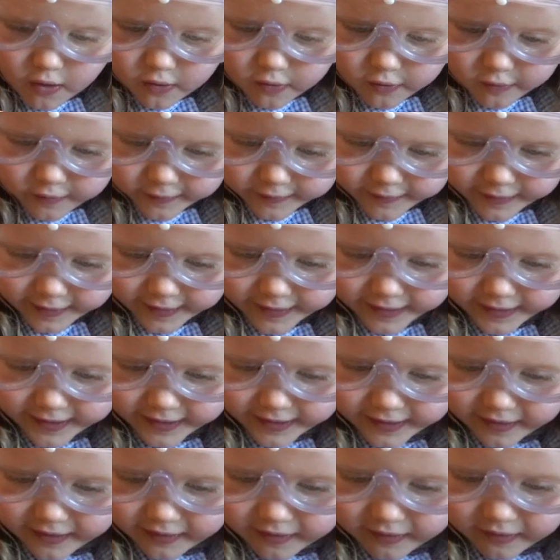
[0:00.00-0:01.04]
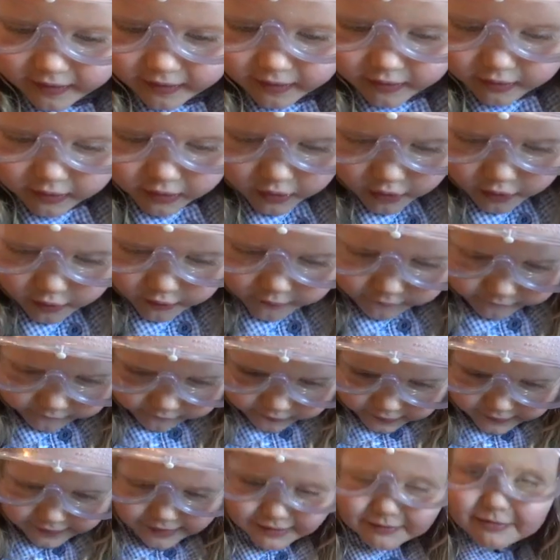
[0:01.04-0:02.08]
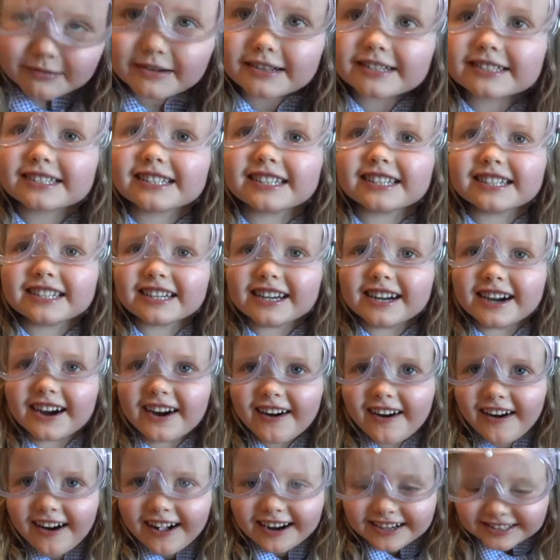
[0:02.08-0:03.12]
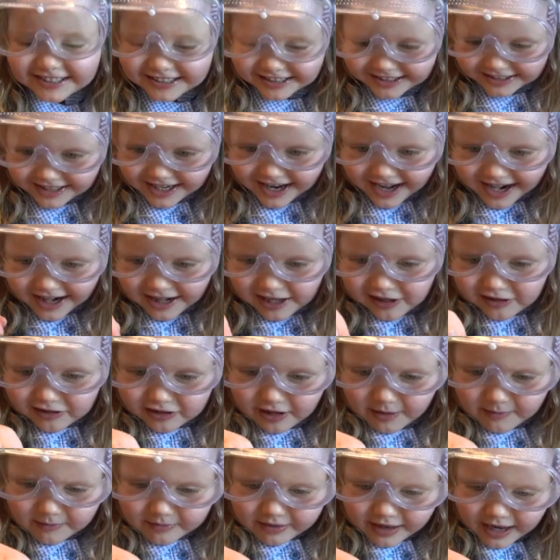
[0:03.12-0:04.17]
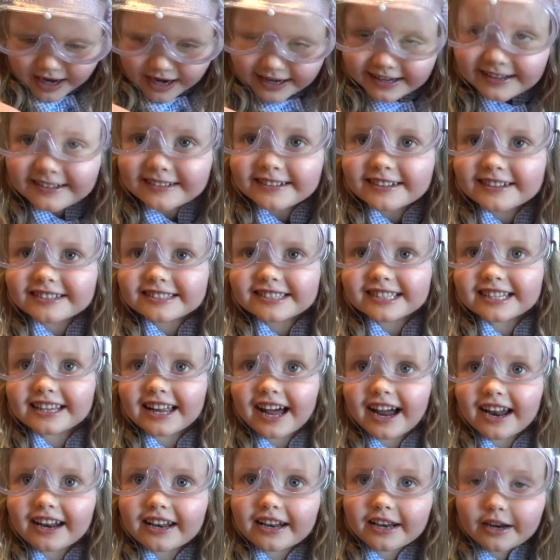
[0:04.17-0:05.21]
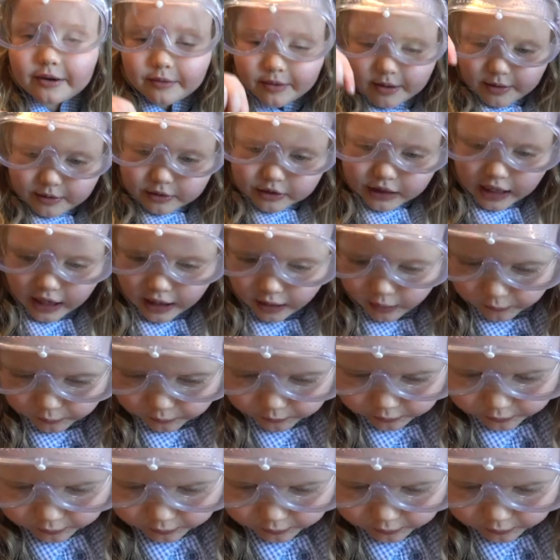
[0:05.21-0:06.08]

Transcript: Look at it. It just went to it was up there, did you see that? And then it went down.